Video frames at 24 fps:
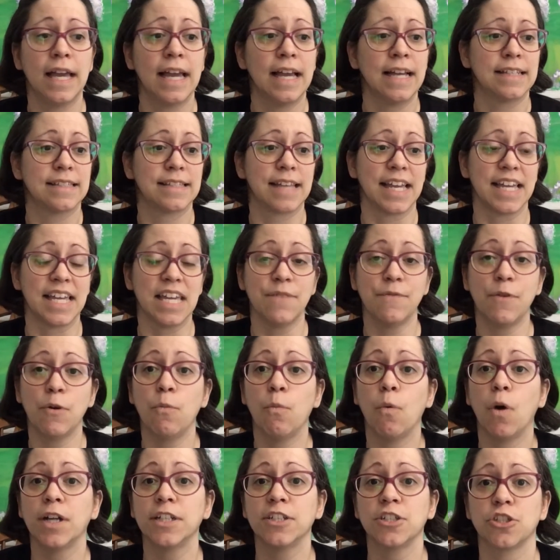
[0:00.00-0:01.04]
Say even
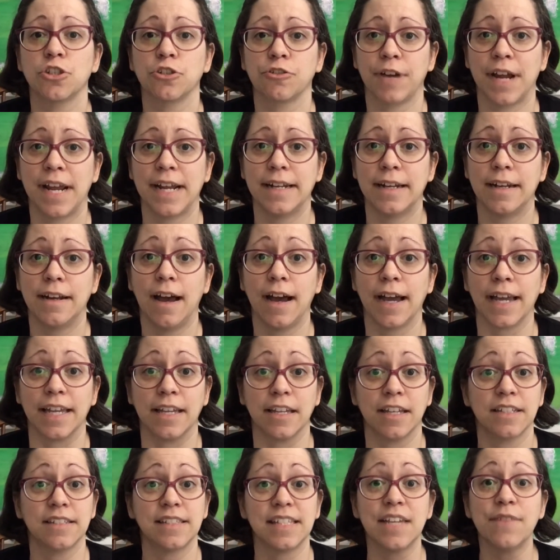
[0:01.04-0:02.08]
1 strand a night,
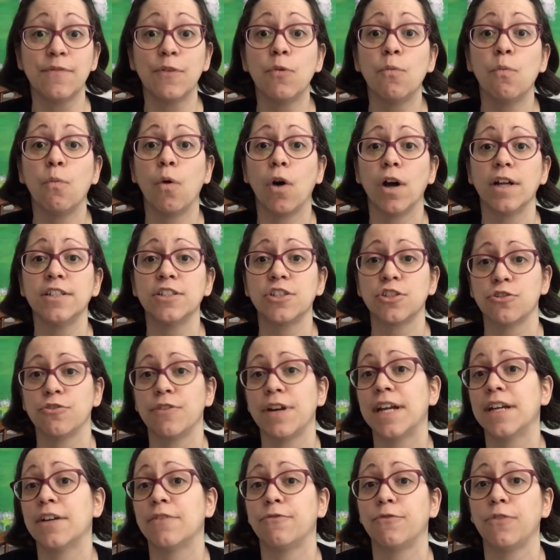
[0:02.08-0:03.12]
because even 1
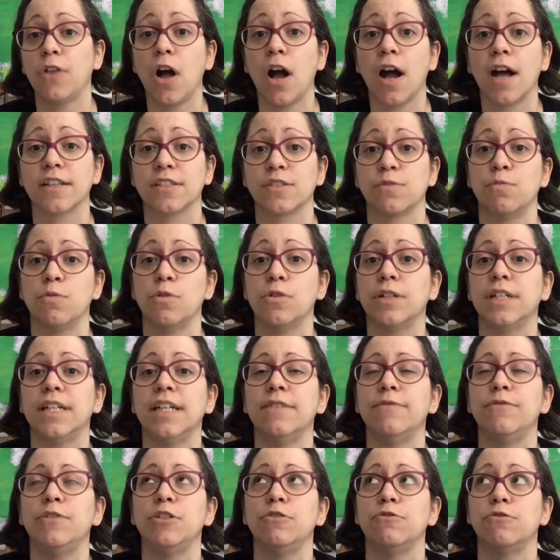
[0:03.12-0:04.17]
strand of floss will
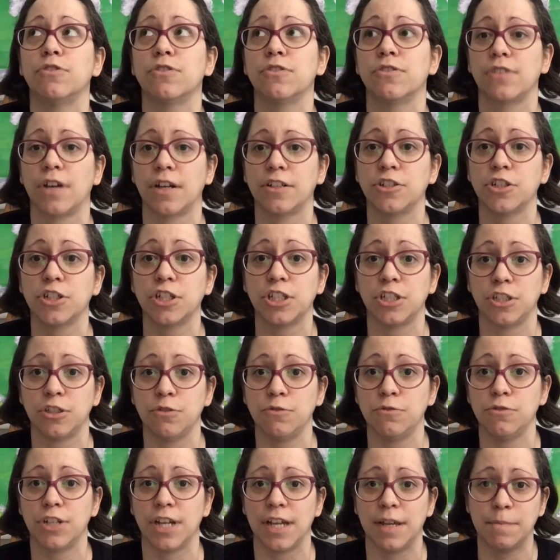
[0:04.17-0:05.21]
give you such a
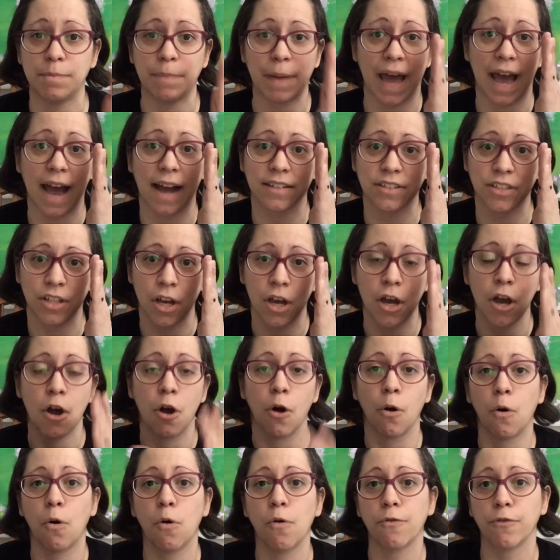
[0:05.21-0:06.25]
huge impact
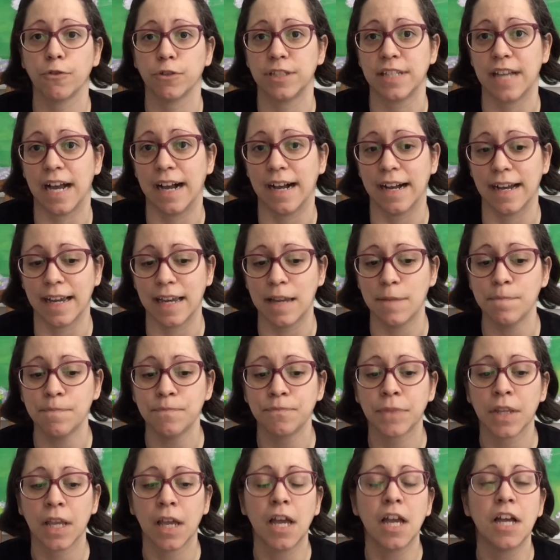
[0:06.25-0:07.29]
over time.
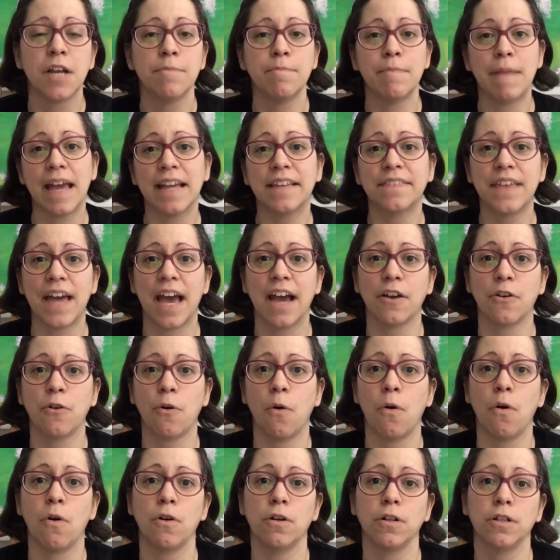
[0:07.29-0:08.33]
Make that
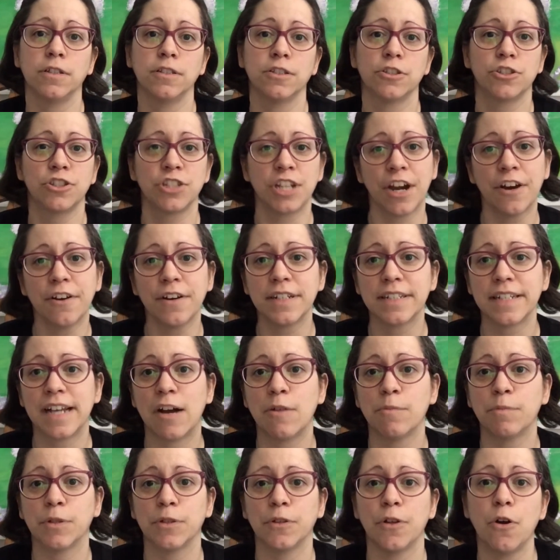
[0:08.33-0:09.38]
goal, share it
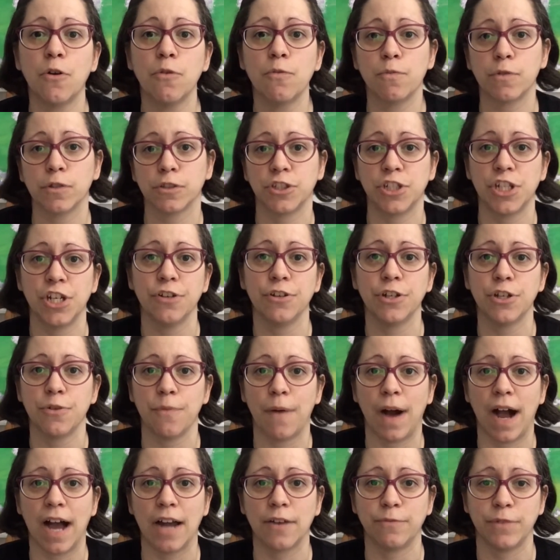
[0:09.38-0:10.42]
down below, and we'll cheer you
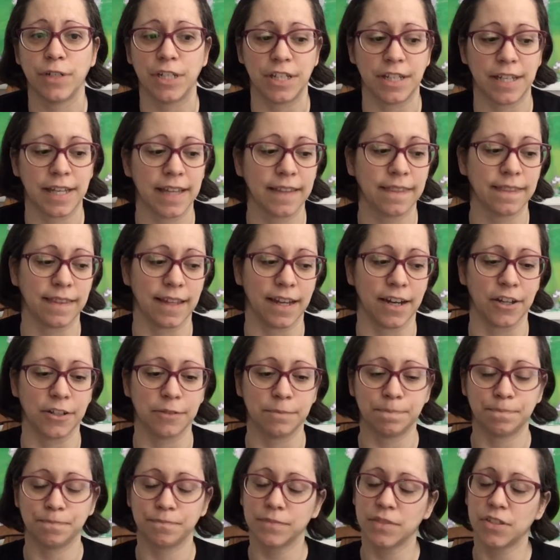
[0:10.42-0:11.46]
on when you get there.
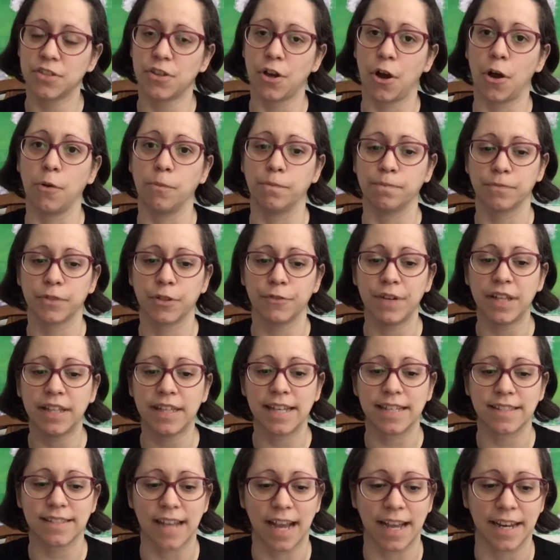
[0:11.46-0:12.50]
So really
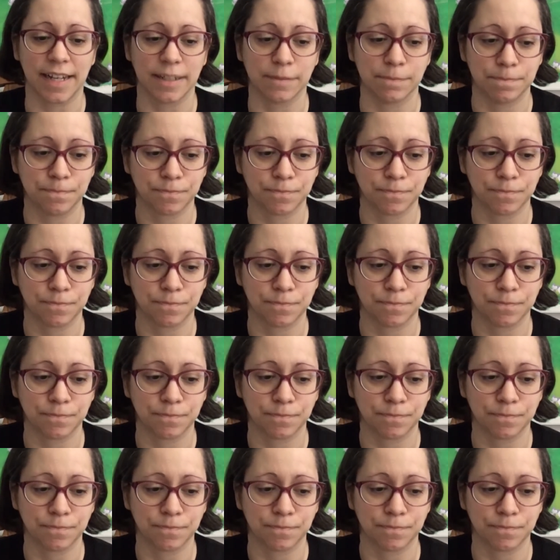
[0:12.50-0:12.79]
excited.